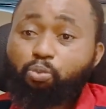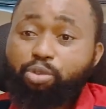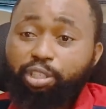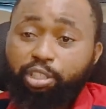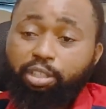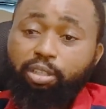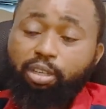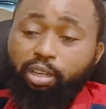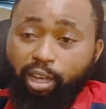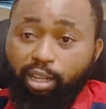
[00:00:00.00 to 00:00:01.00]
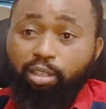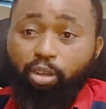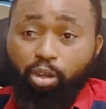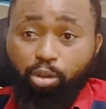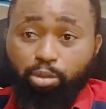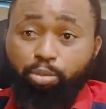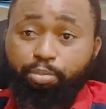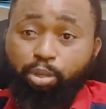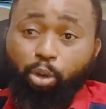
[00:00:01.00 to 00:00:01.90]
which can also be